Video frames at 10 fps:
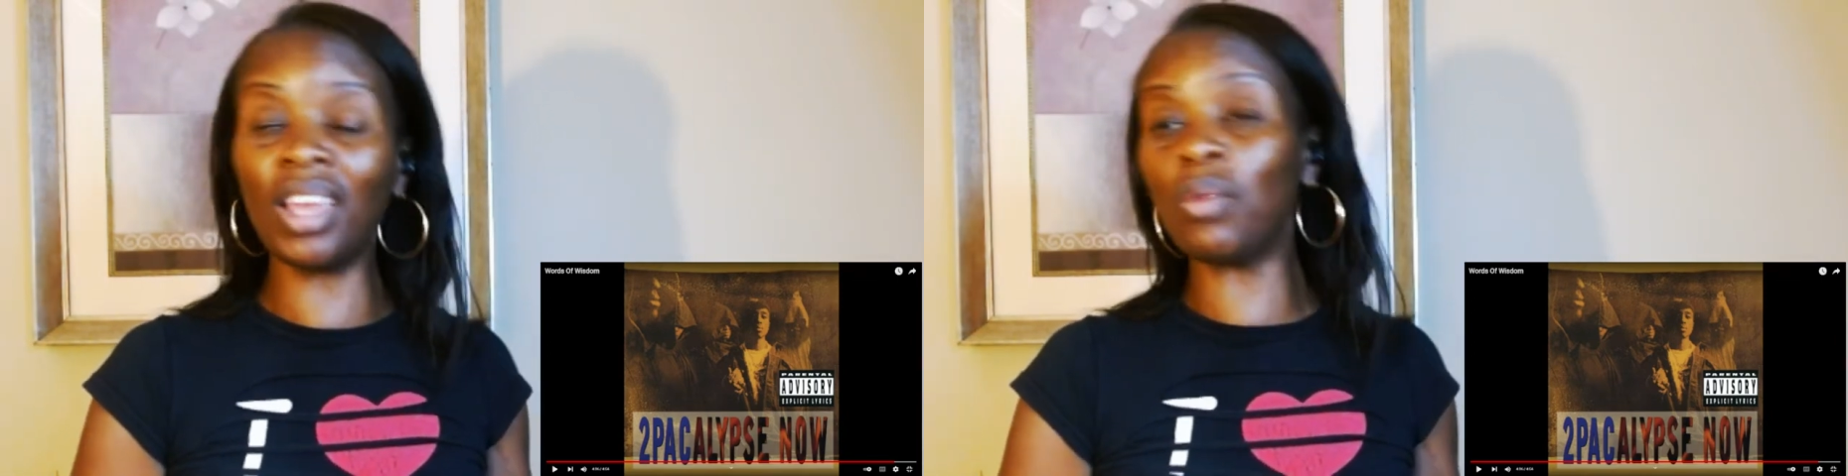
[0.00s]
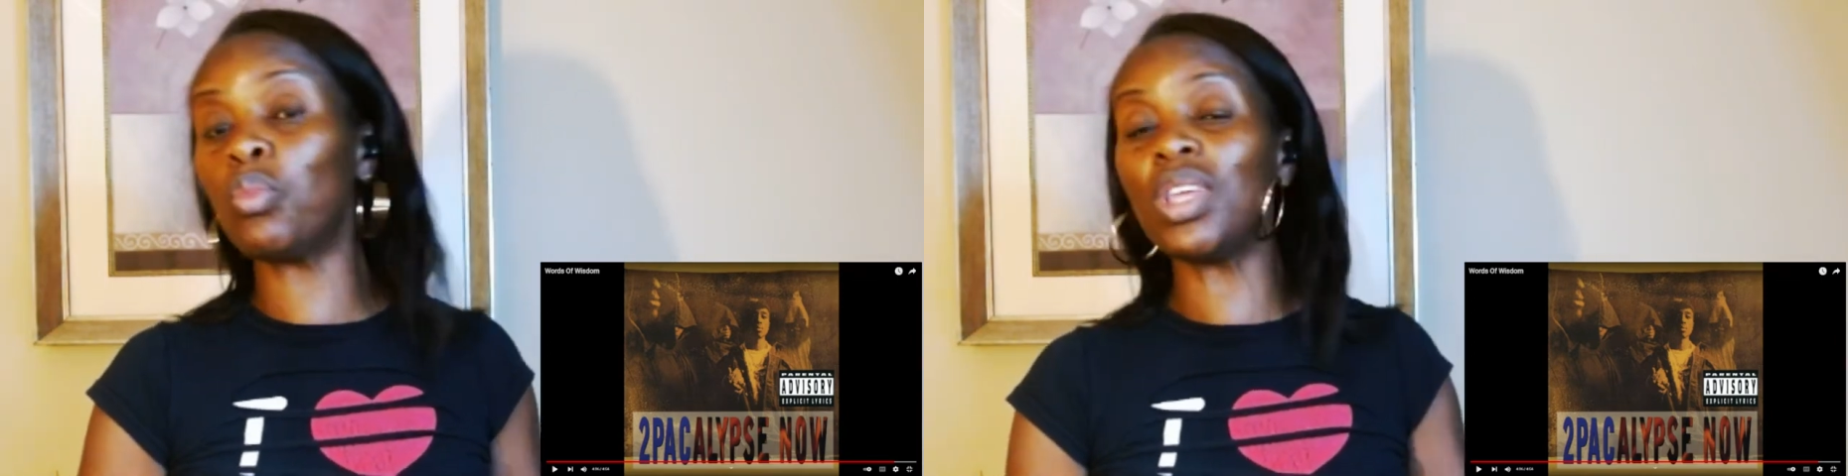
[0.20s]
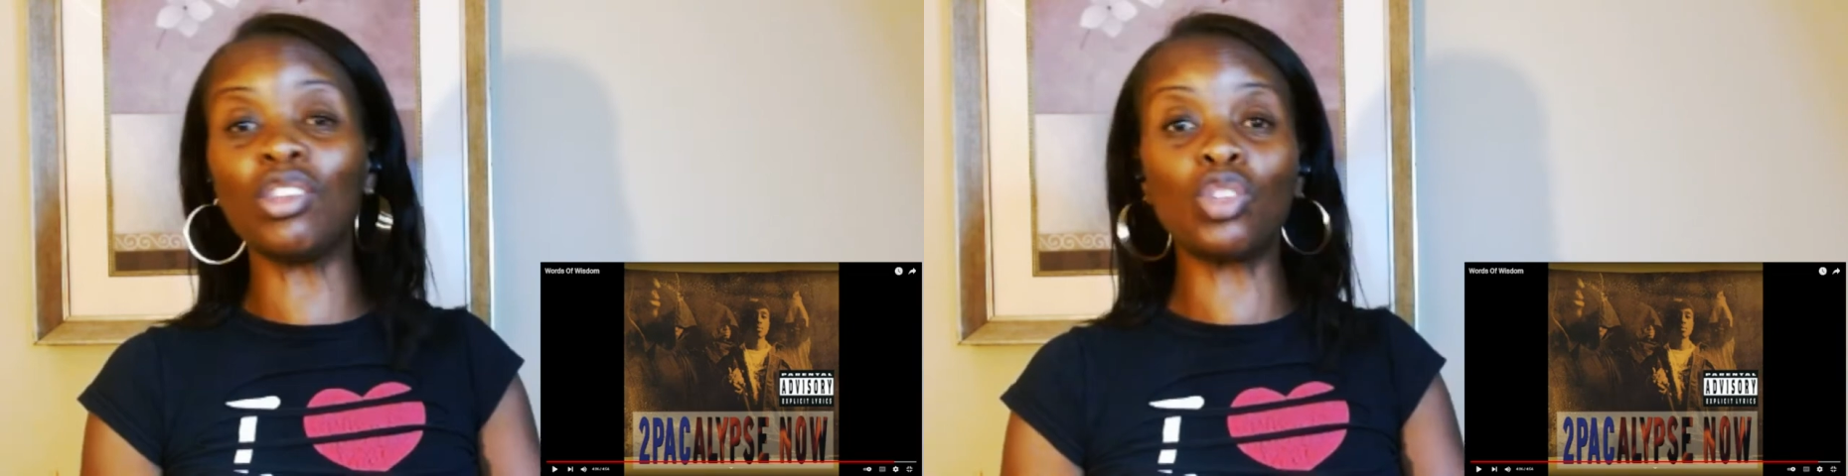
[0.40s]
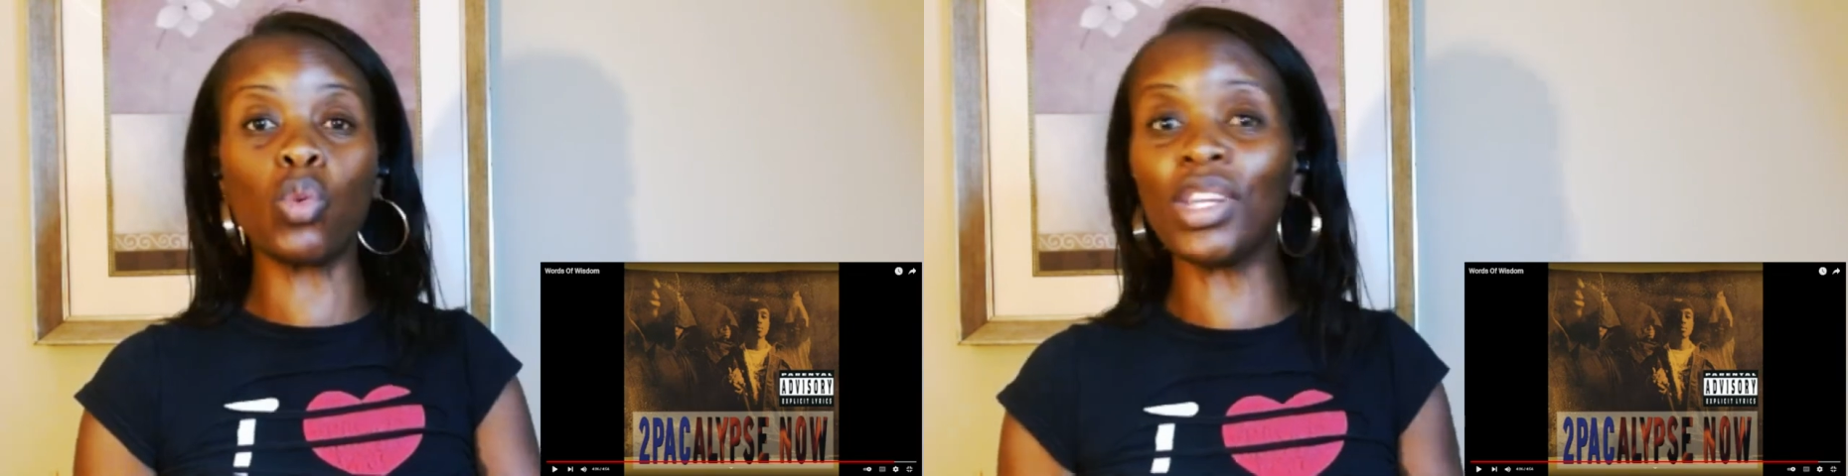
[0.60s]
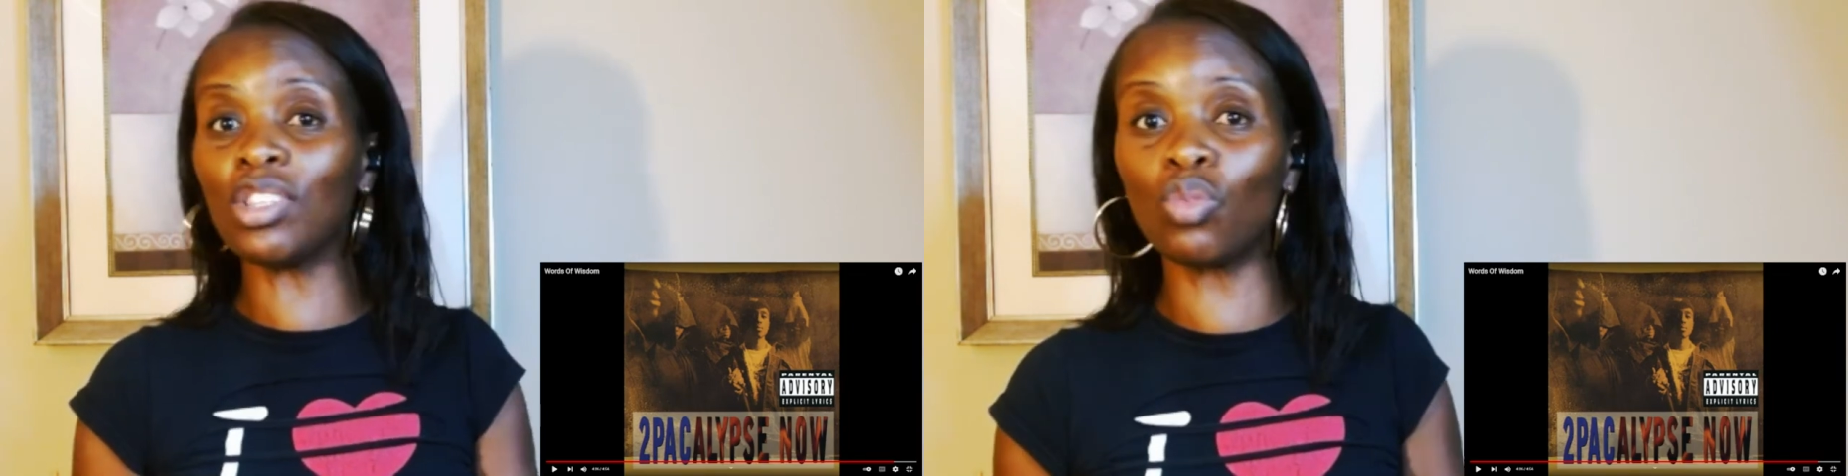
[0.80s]
and we in
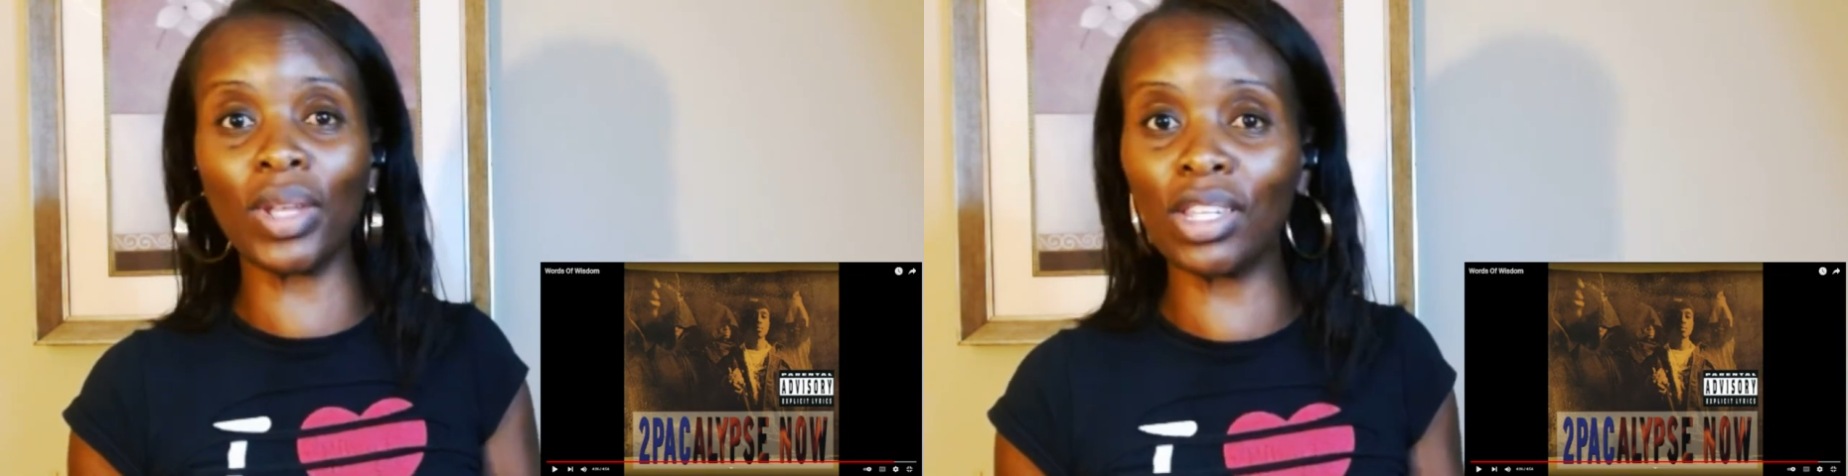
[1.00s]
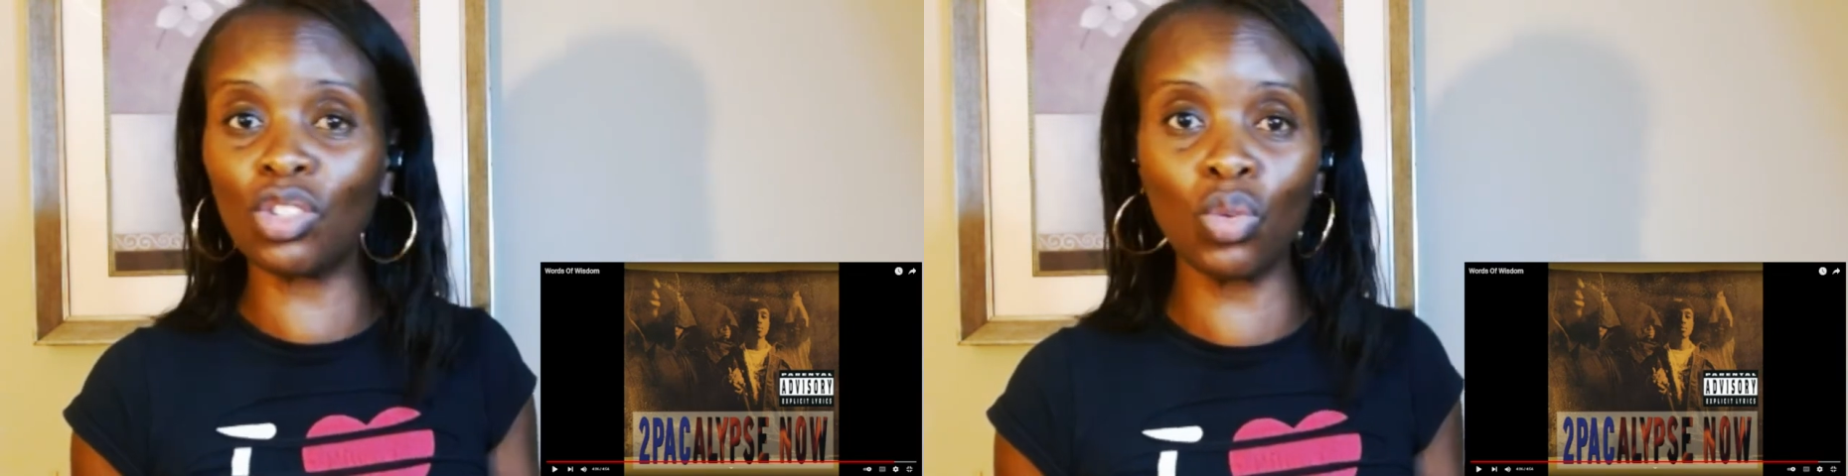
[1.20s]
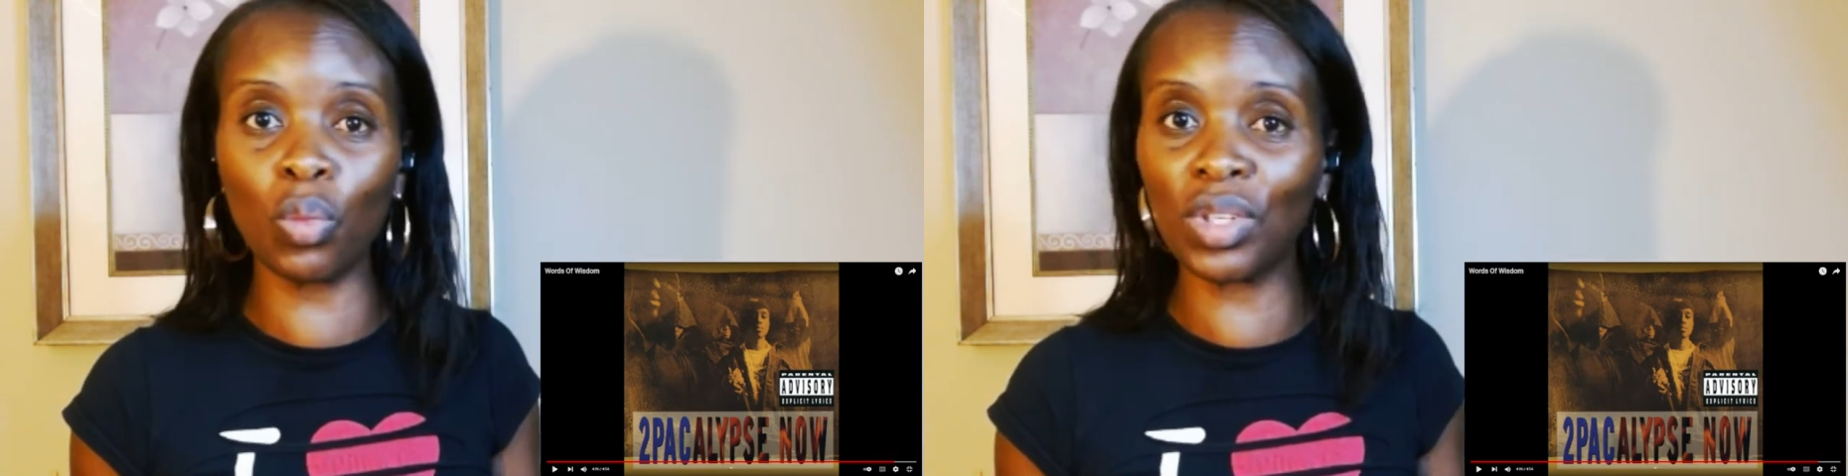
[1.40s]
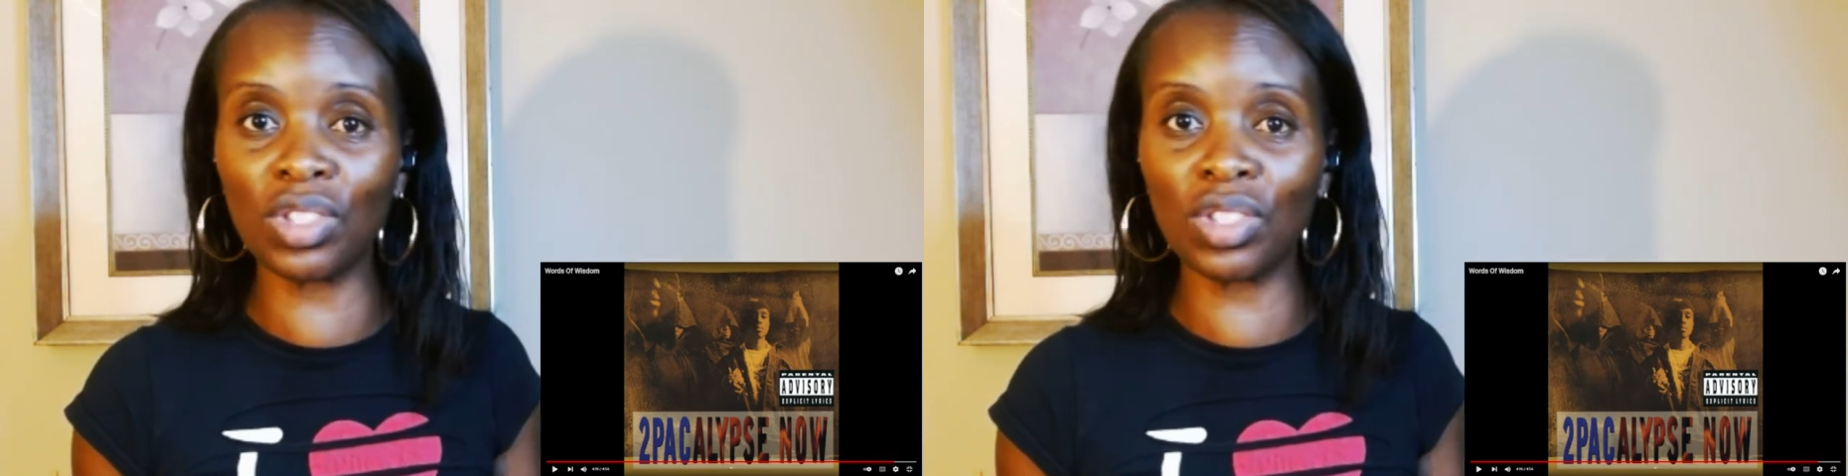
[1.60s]
2022,